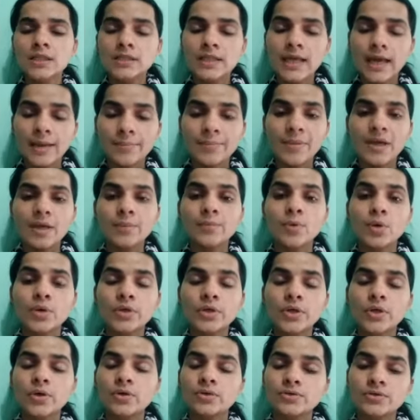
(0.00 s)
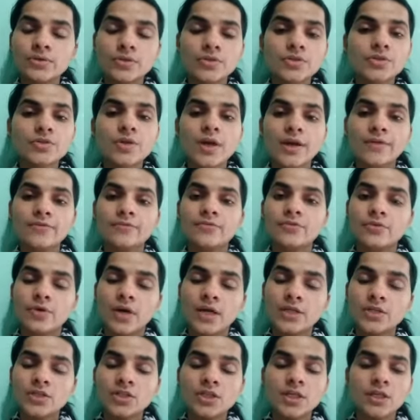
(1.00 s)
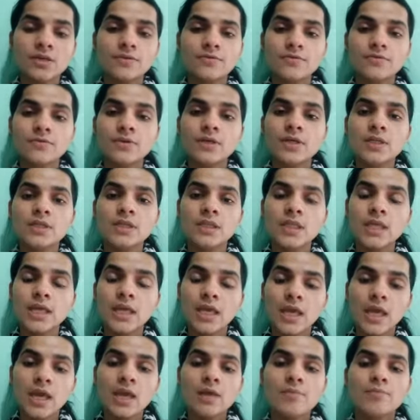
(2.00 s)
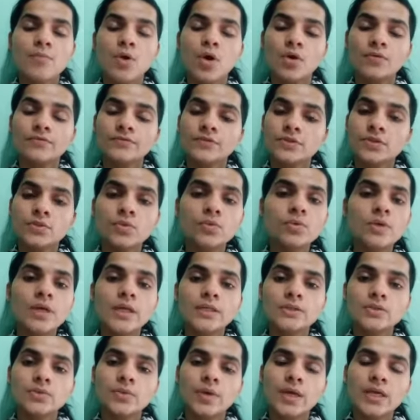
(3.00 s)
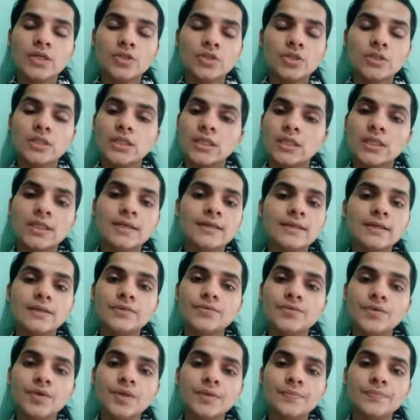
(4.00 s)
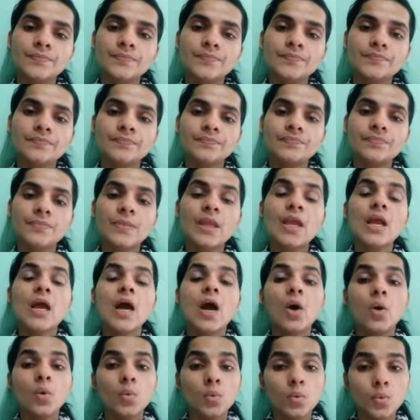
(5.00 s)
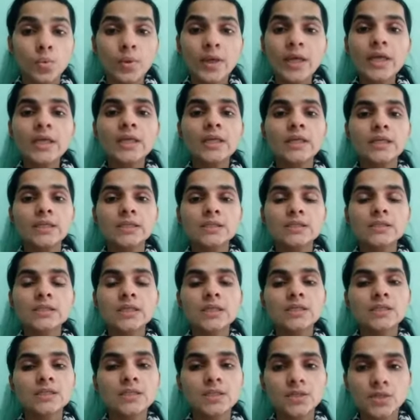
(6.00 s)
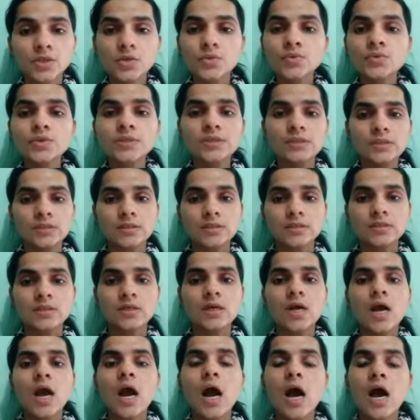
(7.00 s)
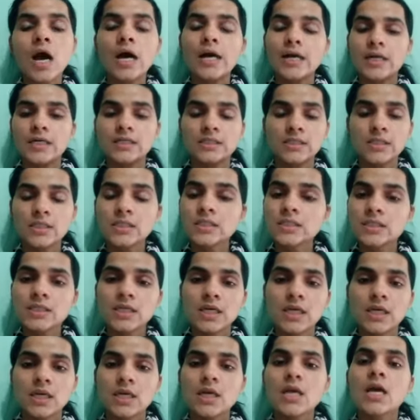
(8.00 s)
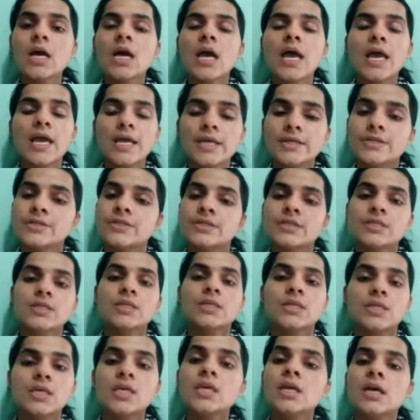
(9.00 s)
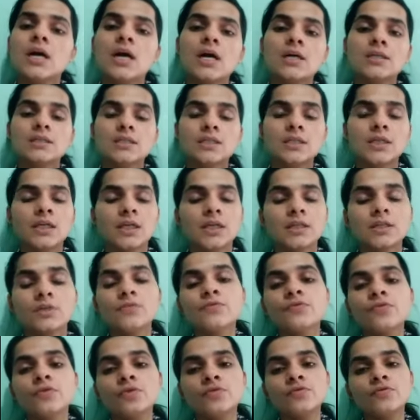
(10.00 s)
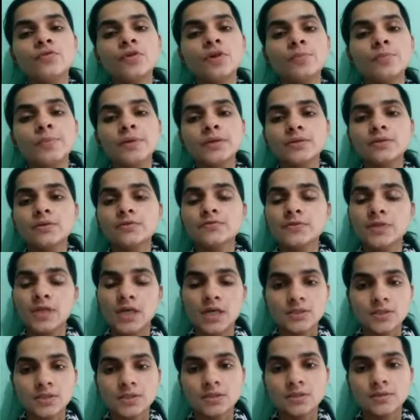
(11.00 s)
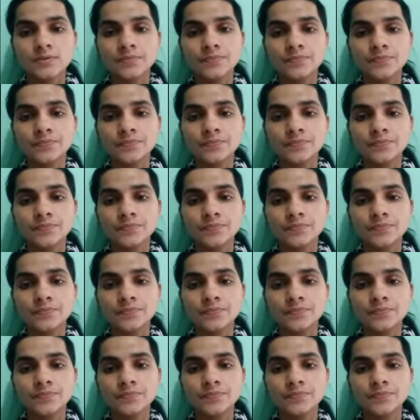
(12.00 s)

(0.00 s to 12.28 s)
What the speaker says: The EPIC body also strives to achieve the aim of school education in the country. Various institutions are assisting NCERT in the fulfillment of task.